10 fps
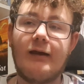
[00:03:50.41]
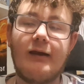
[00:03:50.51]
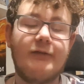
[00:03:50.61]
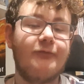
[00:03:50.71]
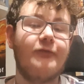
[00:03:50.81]

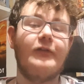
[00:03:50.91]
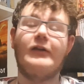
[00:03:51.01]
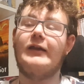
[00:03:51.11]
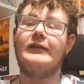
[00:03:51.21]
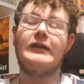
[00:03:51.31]
If
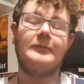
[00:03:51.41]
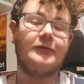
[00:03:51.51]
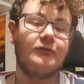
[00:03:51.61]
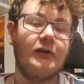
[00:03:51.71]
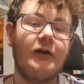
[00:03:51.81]
he
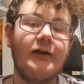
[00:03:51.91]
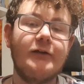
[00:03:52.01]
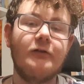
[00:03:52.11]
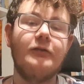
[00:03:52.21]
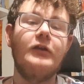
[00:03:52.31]
keeps relying
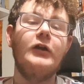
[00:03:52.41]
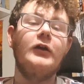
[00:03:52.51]
on